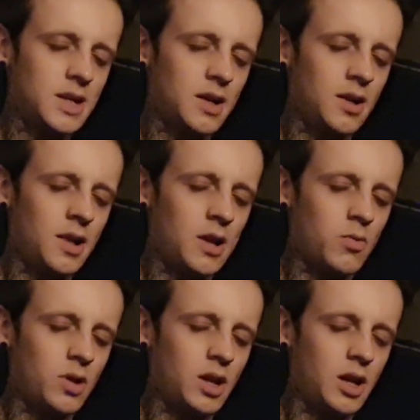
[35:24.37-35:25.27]
And as that
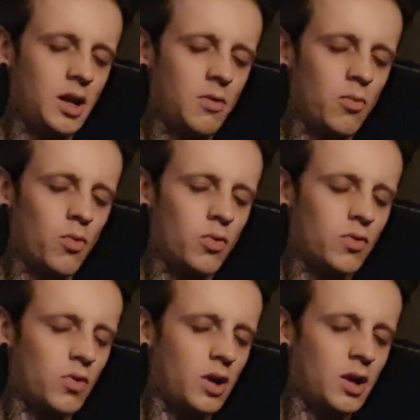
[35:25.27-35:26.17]
liquidy,
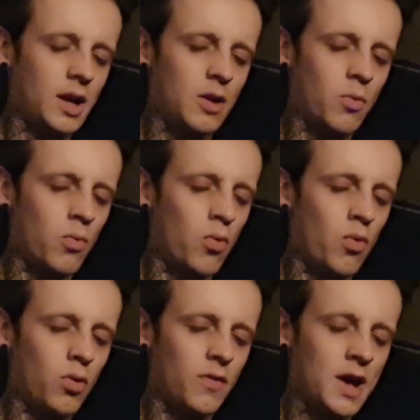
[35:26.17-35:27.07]
watery like
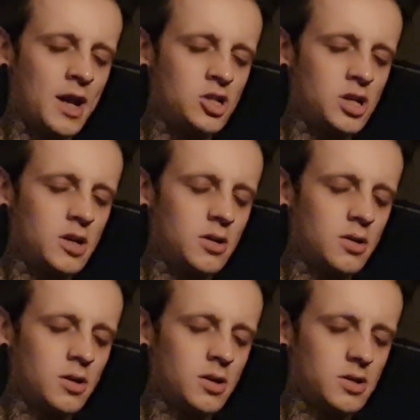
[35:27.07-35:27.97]
wall of
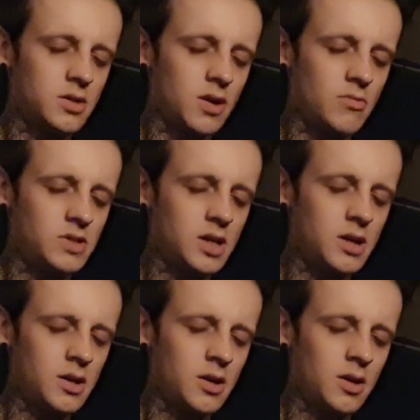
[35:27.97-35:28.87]
energy
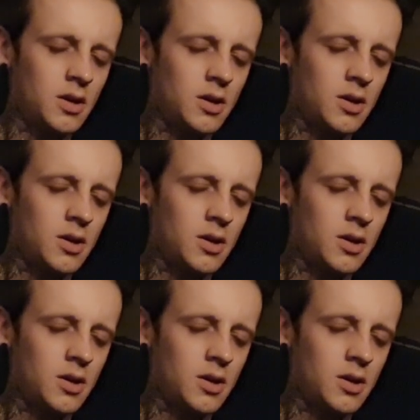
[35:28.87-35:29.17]
surrounds it,